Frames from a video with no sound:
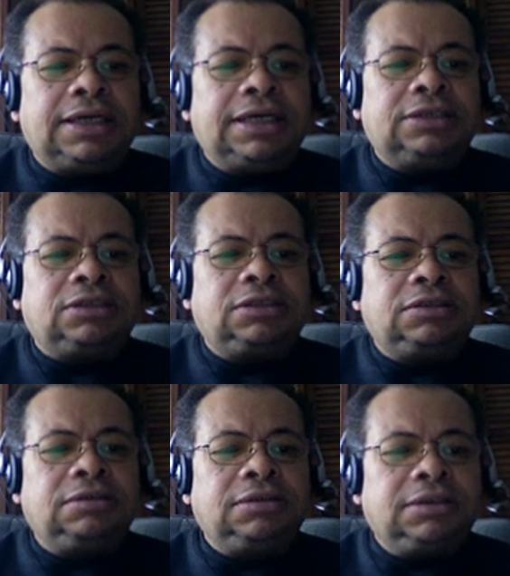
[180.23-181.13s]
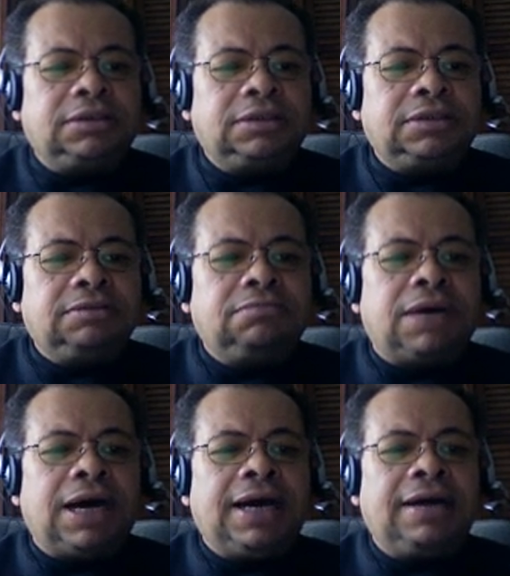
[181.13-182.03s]
into
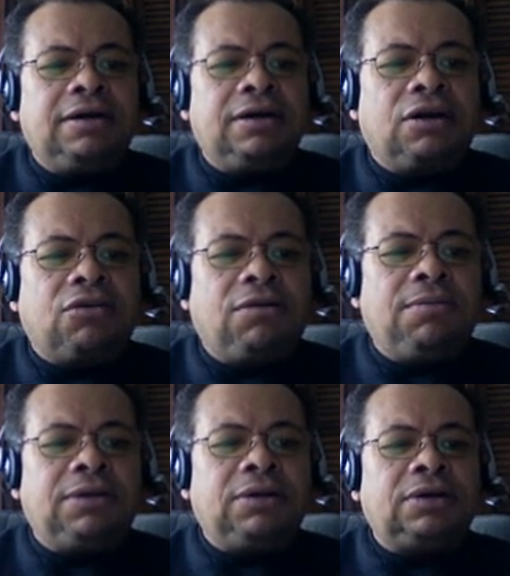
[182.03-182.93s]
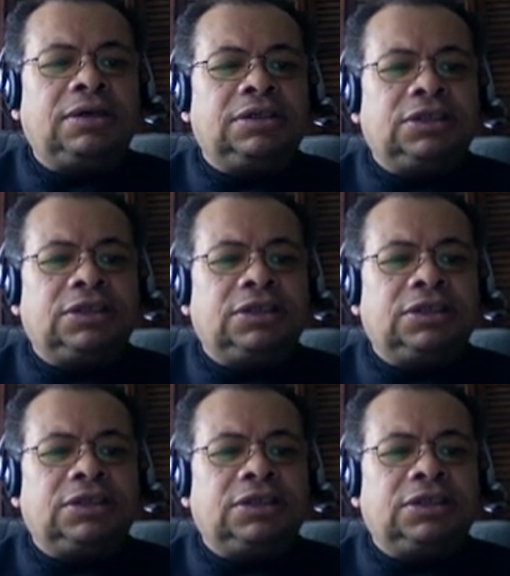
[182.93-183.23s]
my criminal